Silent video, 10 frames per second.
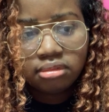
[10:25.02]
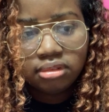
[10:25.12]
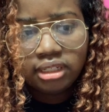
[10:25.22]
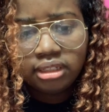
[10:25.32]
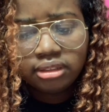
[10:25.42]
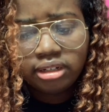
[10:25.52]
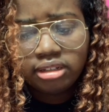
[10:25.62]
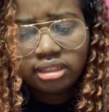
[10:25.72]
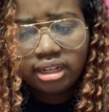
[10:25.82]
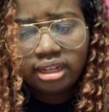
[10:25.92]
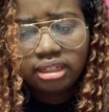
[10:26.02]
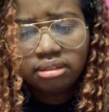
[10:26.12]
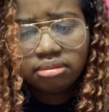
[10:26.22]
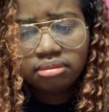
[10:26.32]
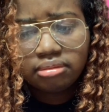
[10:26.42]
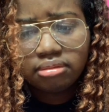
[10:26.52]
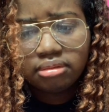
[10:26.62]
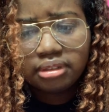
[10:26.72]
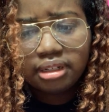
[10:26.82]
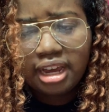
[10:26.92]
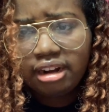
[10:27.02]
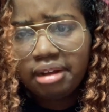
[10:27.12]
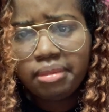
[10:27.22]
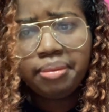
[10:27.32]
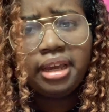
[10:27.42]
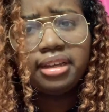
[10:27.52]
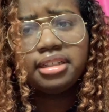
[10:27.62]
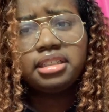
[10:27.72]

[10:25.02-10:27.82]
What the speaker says: Then Thursday, I don't have my package,